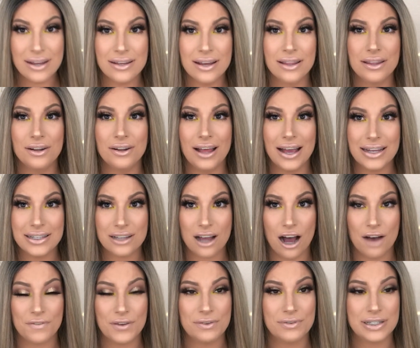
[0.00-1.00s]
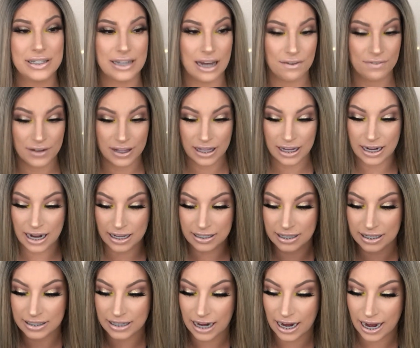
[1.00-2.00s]
A little iced coffee was definitely
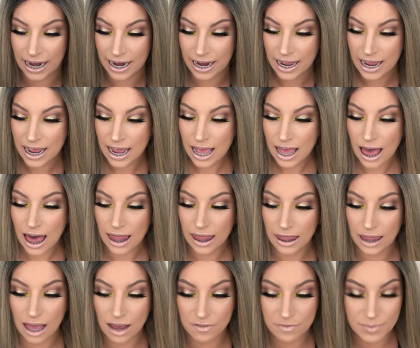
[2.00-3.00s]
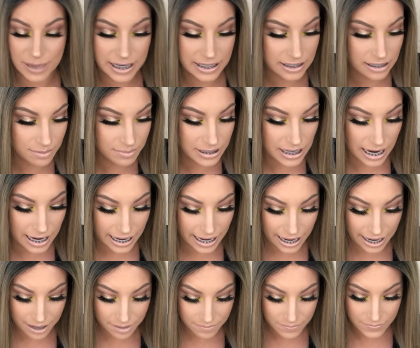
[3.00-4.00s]
necessary. Love me some
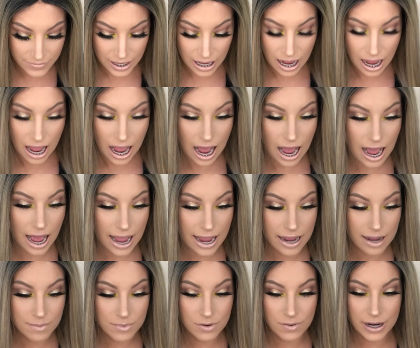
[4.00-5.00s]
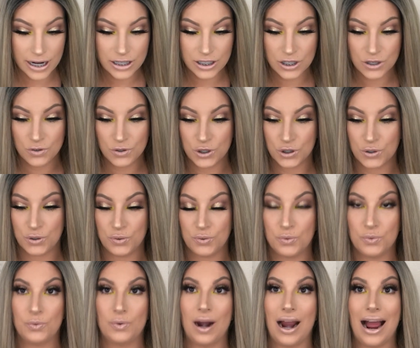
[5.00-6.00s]
Dunkin'. I am going to
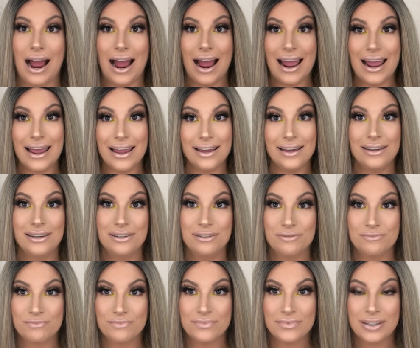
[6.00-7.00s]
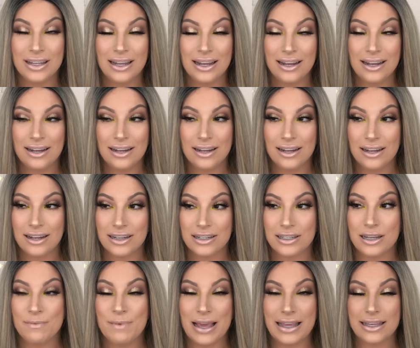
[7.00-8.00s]
try
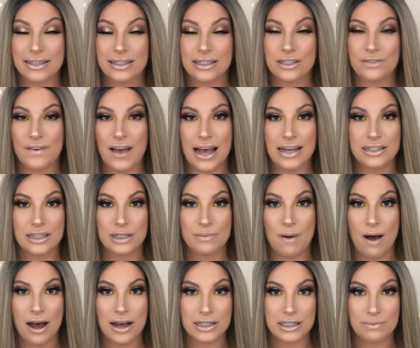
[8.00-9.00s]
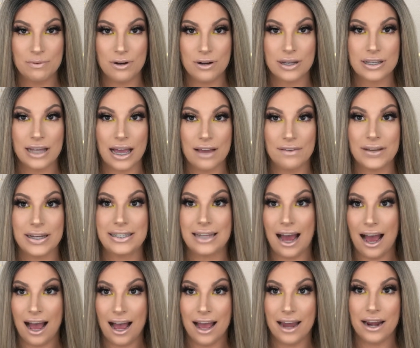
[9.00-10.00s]
to make this as fast as possible because I have a
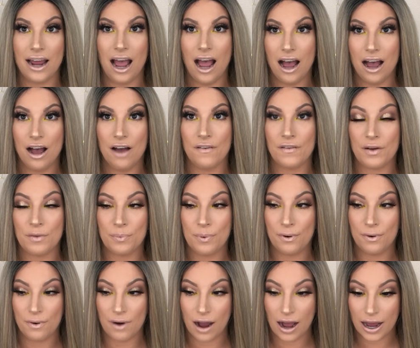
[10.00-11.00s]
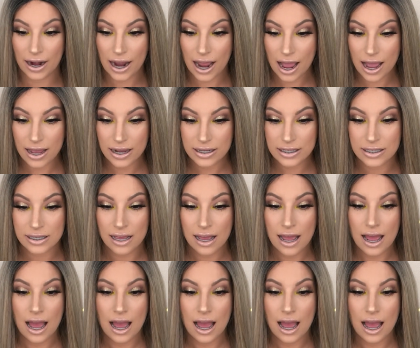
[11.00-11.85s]
ton of products.